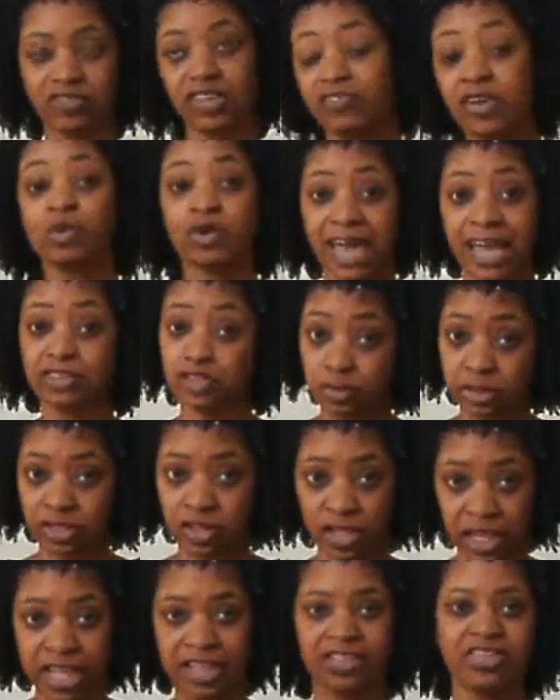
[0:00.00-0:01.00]
I tried
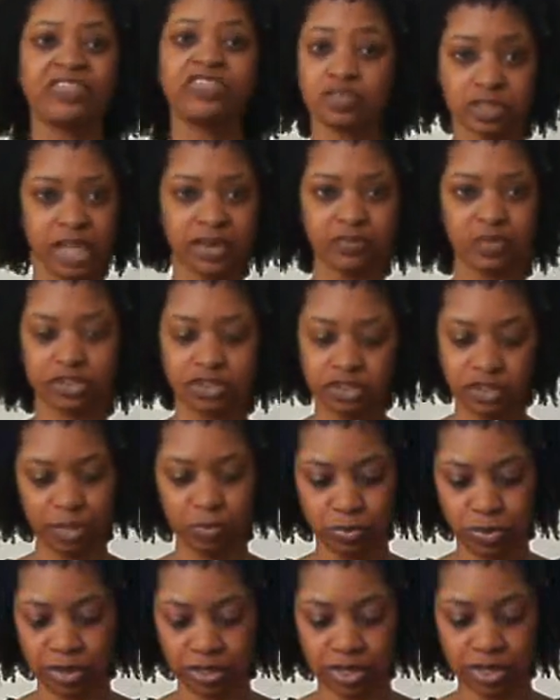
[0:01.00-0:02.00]
to add
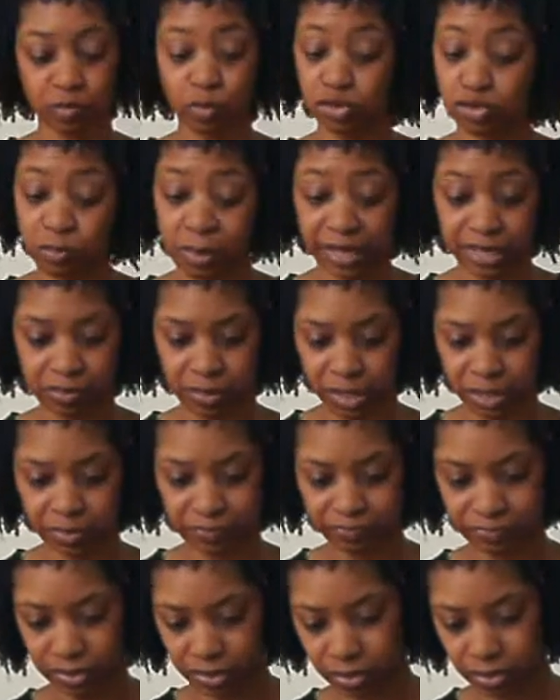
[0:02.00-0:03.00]
some Vatika oil, but I
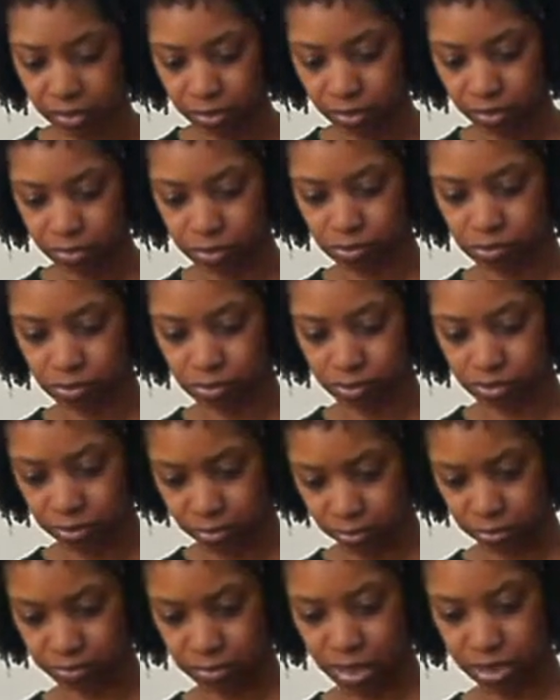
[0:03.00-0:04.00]
had some technical
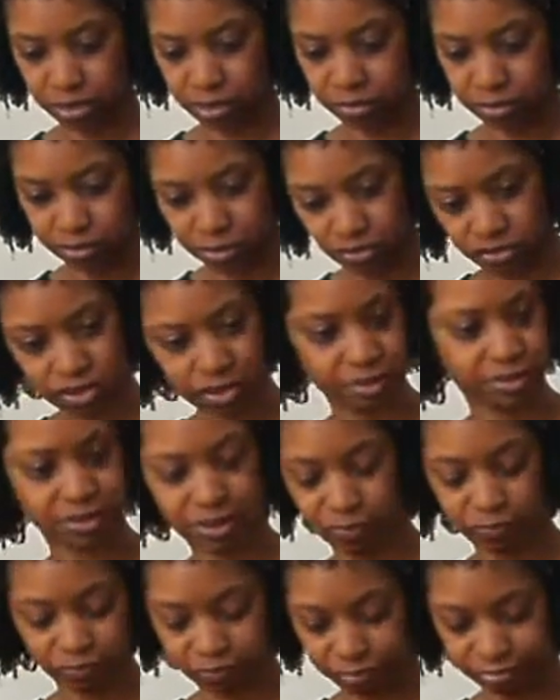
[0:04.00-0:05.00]
difficulties, so the
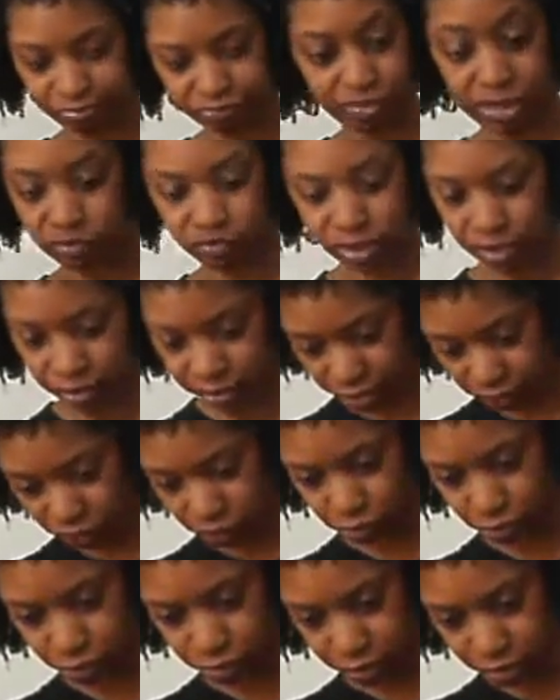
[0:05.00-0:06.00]
next thing that I wound up
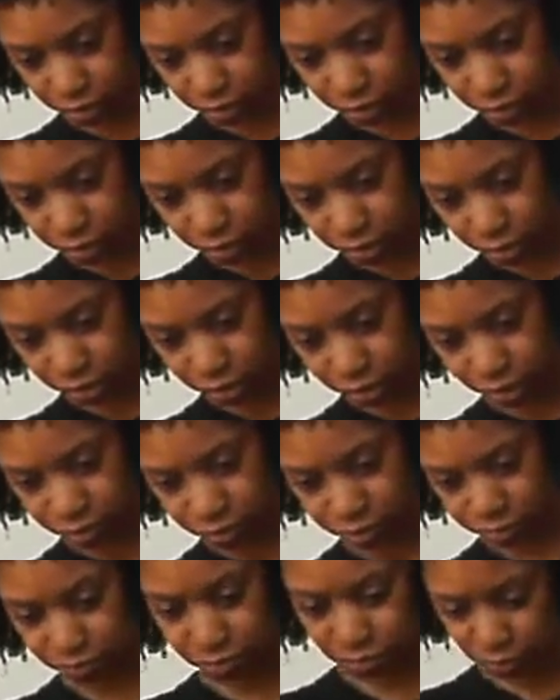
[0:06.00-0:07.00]
adding was
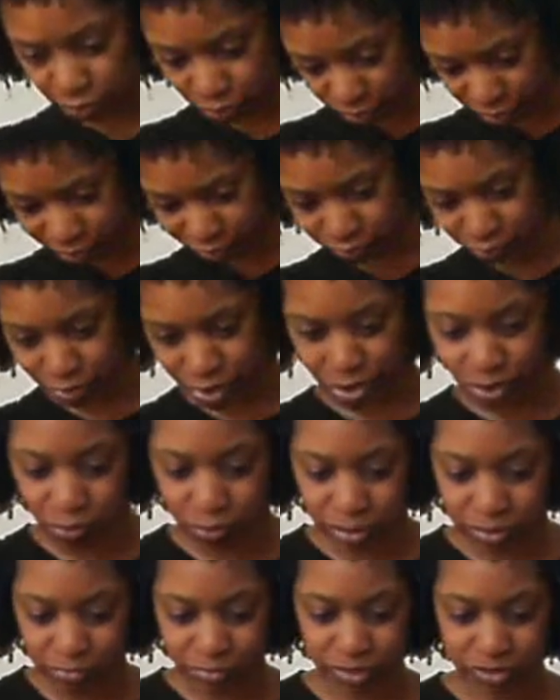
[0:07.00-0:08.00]
the
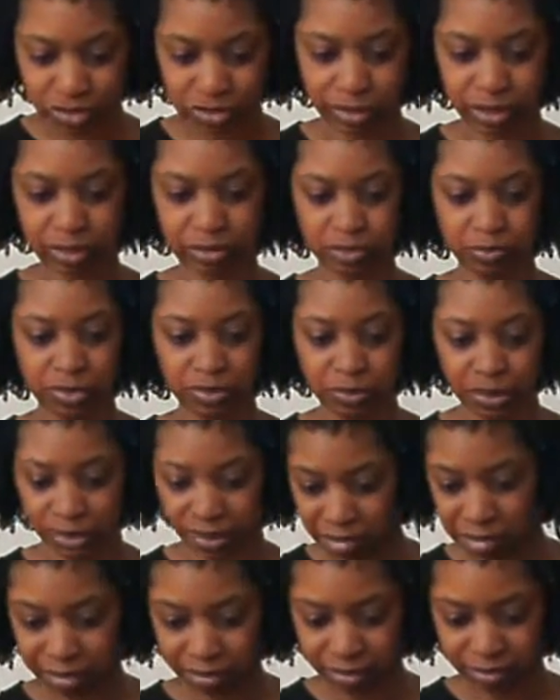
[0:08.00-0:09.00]
vegetable glycerine,
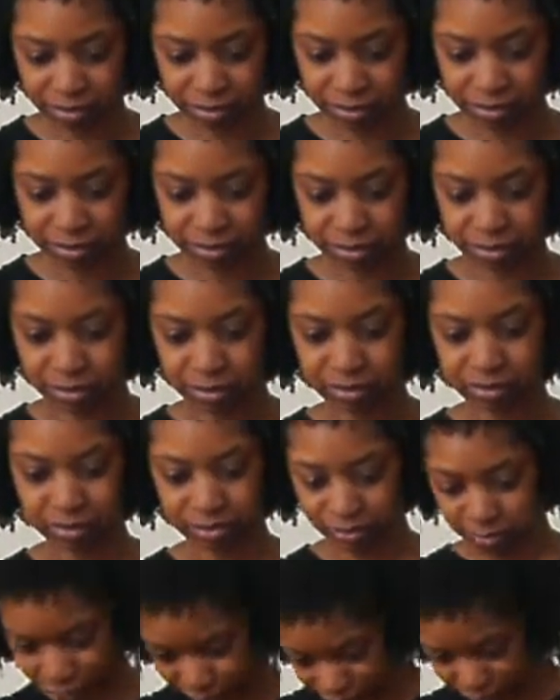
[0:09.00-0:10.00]
which
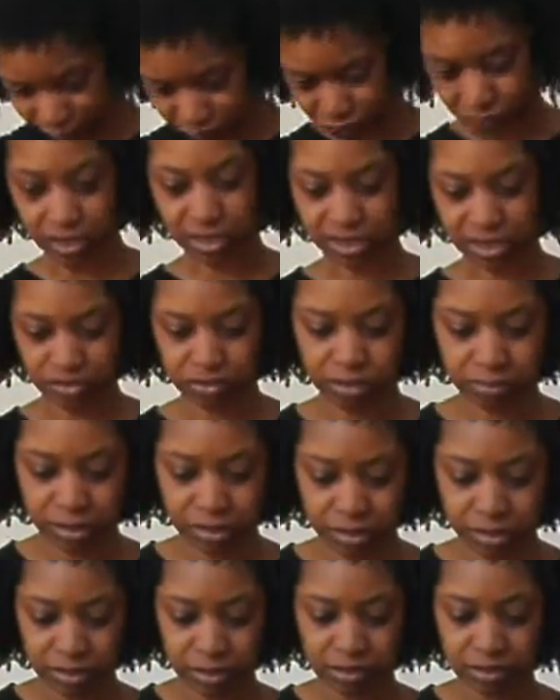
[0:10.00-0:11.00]
is
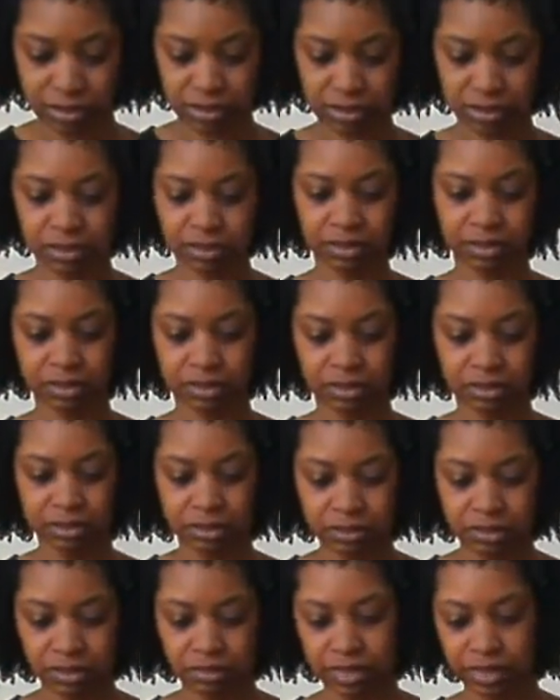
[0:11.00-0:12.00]
a humectant, so it
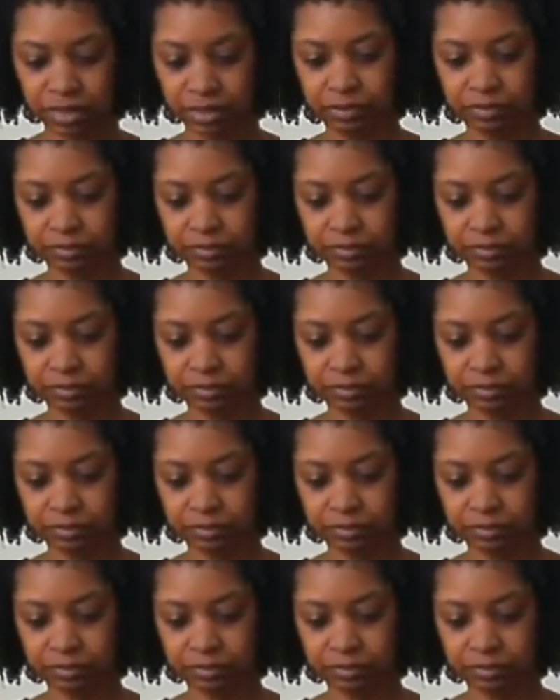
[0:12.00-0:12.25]
adds